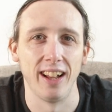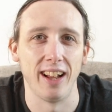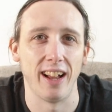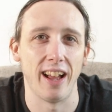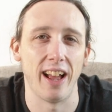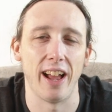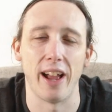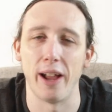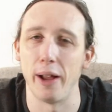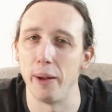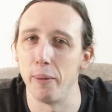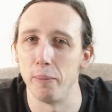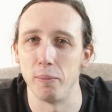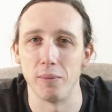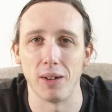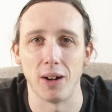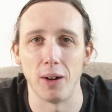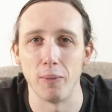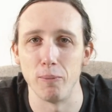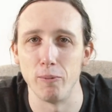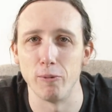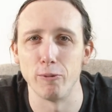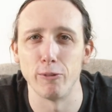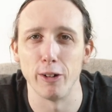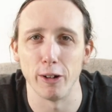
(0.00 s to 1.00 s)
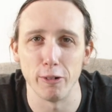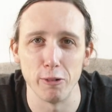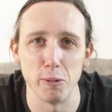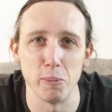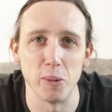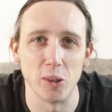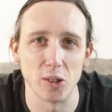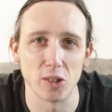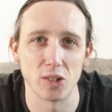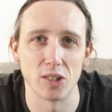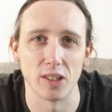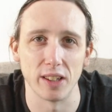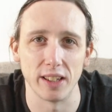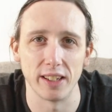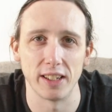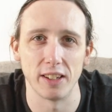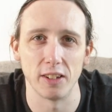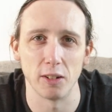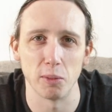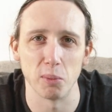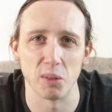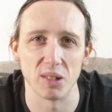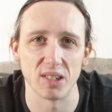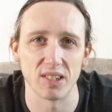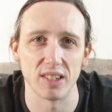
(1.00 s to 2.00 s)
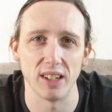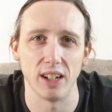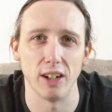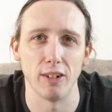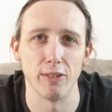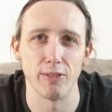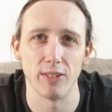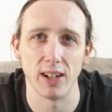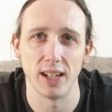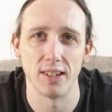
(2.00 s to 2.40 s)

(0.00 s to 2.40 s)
I'm very much thinking of myself